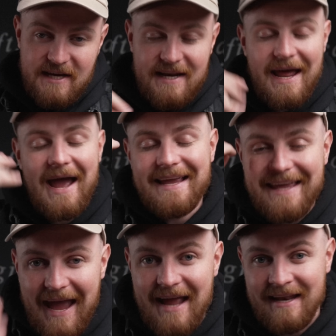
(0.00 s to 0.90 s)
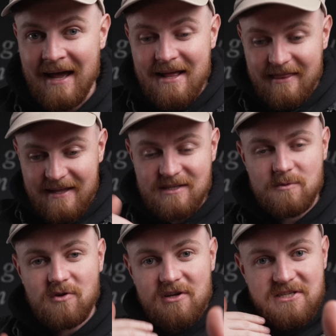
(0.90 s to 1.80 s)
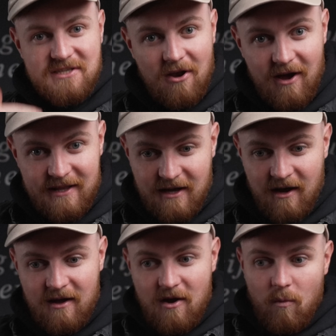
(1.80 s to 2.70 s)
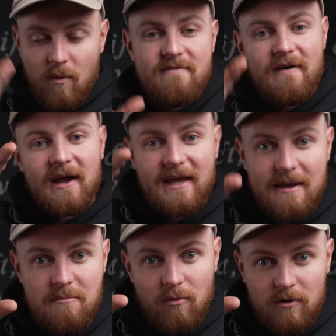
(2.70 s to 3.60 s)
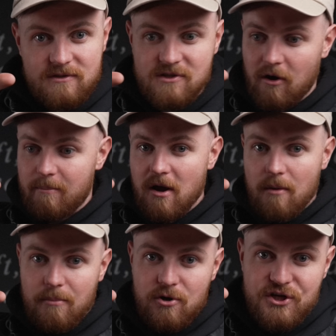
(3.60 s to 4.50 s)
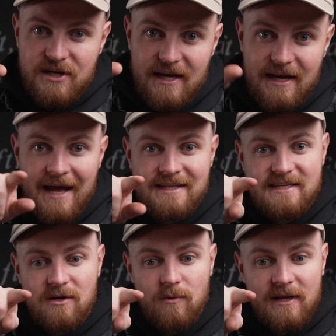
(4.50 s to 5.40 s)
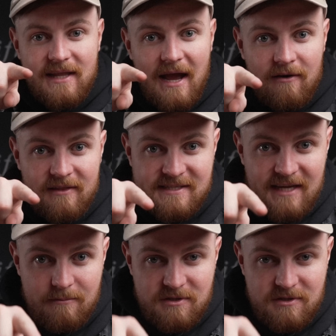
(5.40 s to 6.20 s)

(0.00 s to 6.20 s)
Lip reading: in. Again, this was on a slider with a gimbal on top, pushing in and tilting down at the same